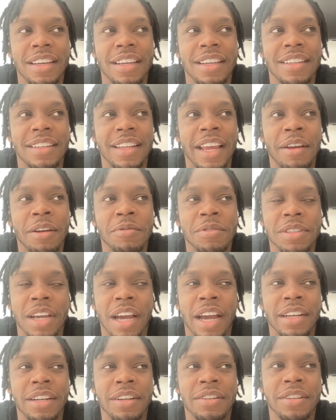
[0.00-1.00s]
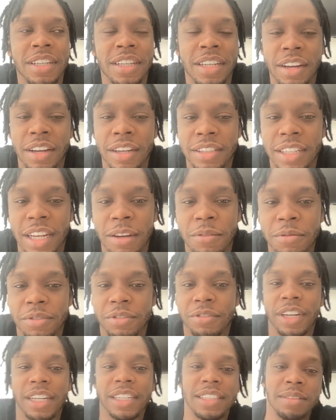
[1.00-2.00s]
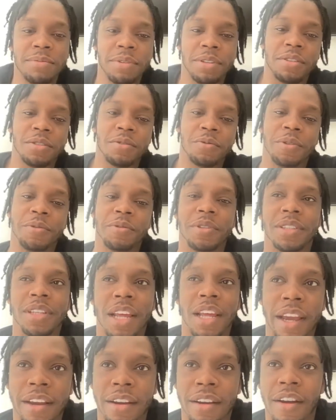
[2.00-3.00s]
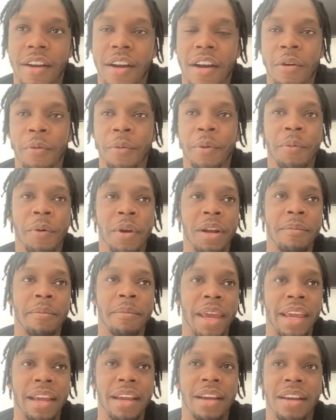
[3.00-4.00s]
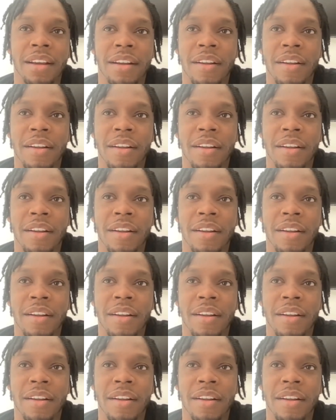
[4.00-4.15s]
they was kind of looking at us like it was crazy, because we was like, oh, we want to make